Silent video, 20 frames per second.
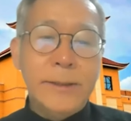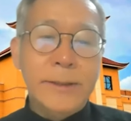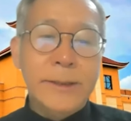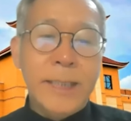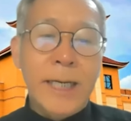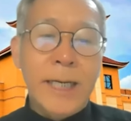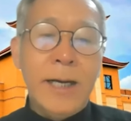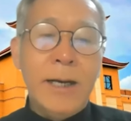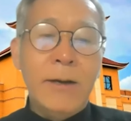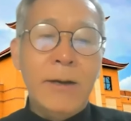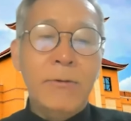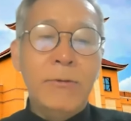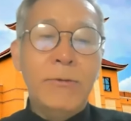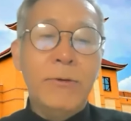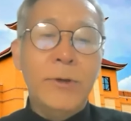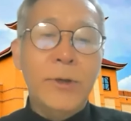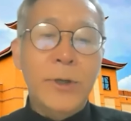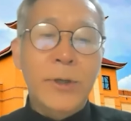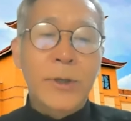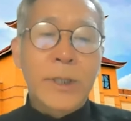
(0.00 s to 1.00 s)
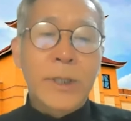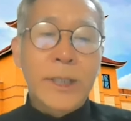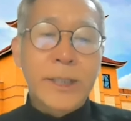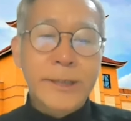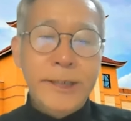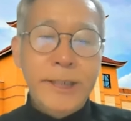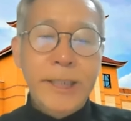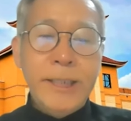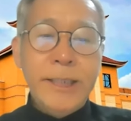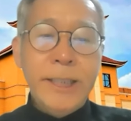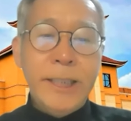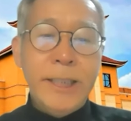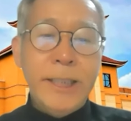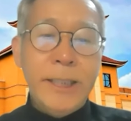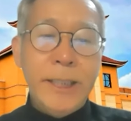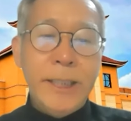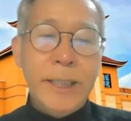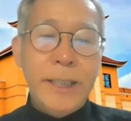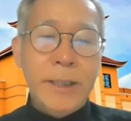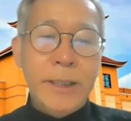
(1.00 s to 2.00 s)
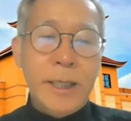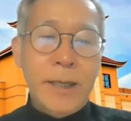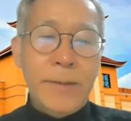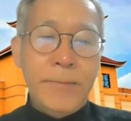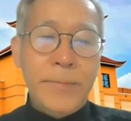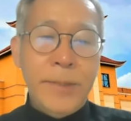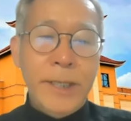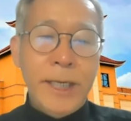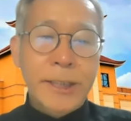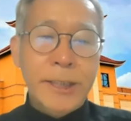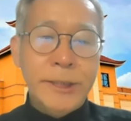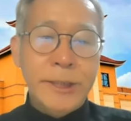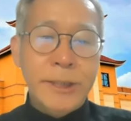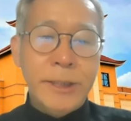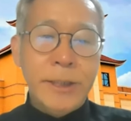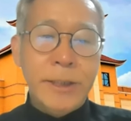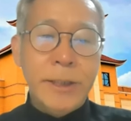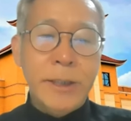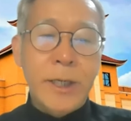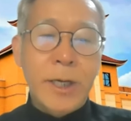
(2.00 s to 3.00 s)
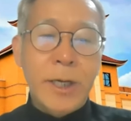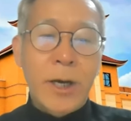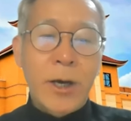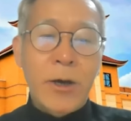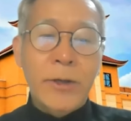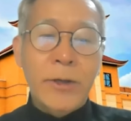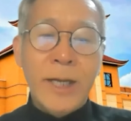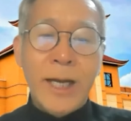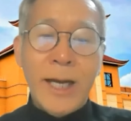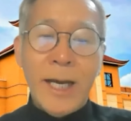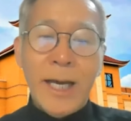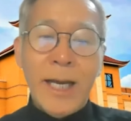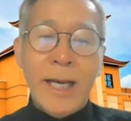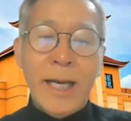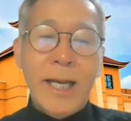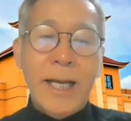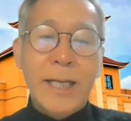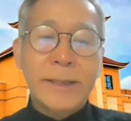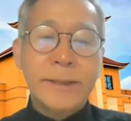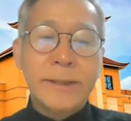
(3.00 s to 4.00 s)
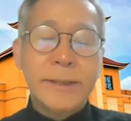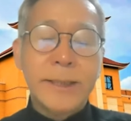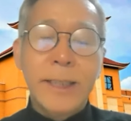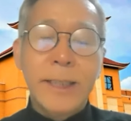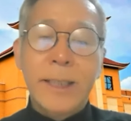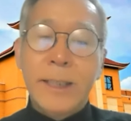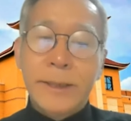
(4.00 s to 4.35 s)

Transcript: town, a city in PNG on the highlands.